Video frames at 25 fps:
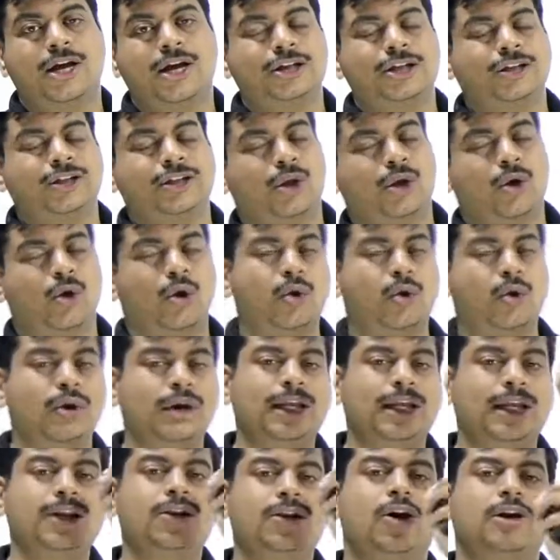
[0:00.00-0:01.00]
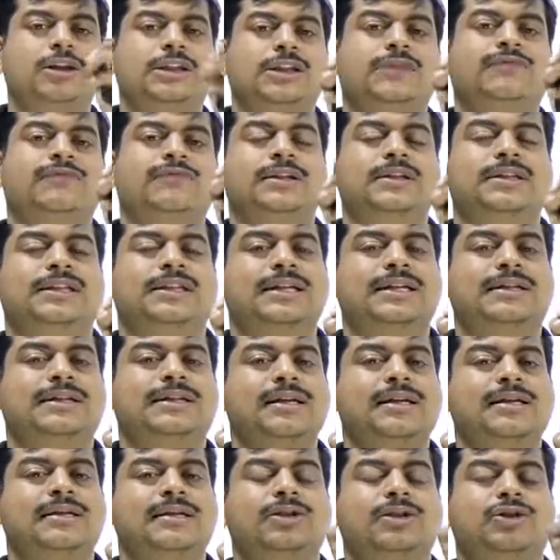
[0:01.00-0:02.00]
So the only logic for 6
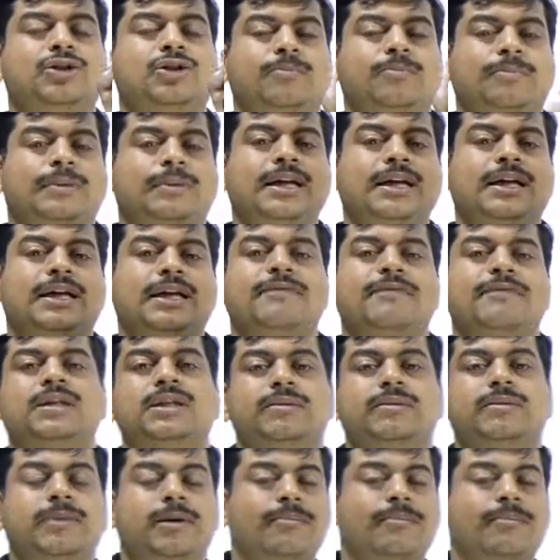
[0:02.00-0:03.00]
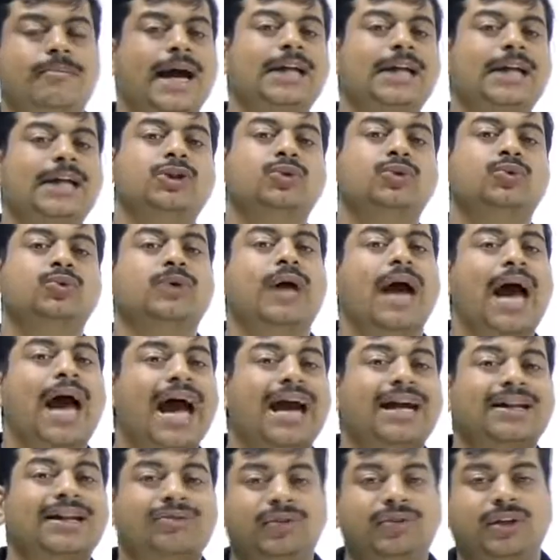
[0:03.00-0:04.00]
is it should be divisible by 2
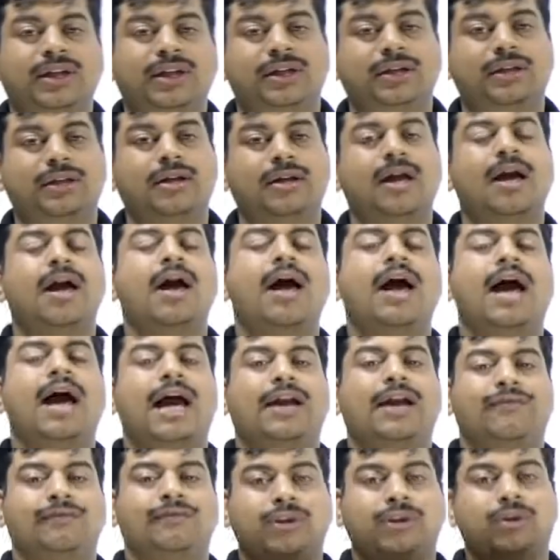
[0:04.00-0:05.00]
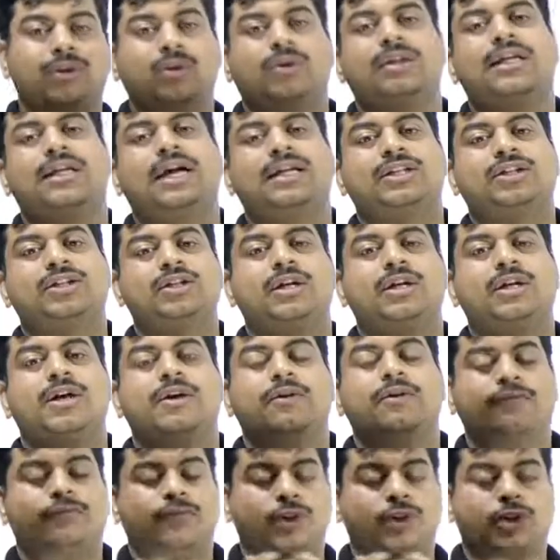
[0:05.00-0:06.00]
and 3, and we know that
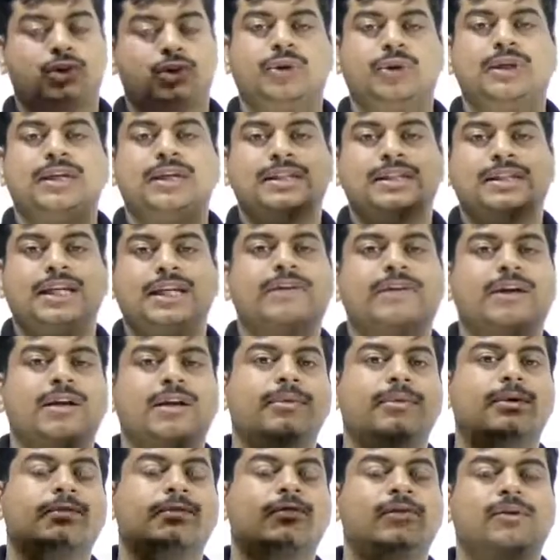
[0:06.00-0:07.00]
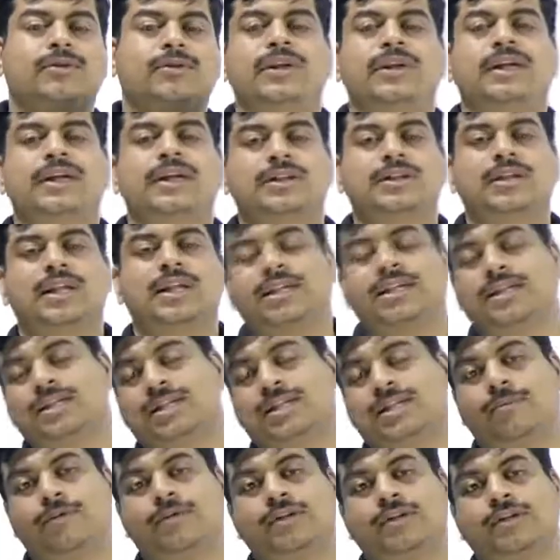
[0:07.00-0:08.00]
for 2 it is an even number, for 3 the
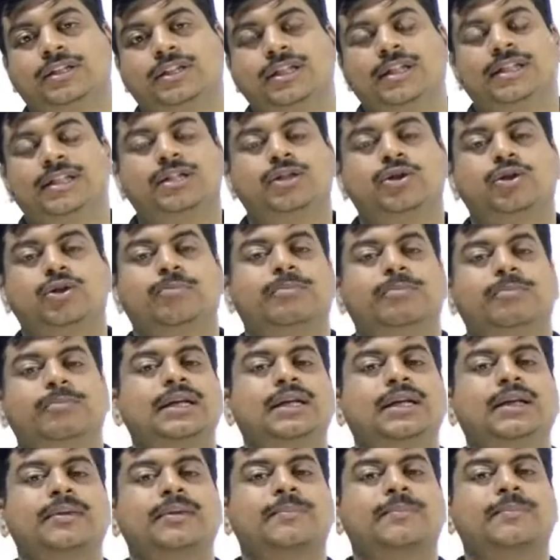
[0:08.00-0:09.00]
sum of the digits should be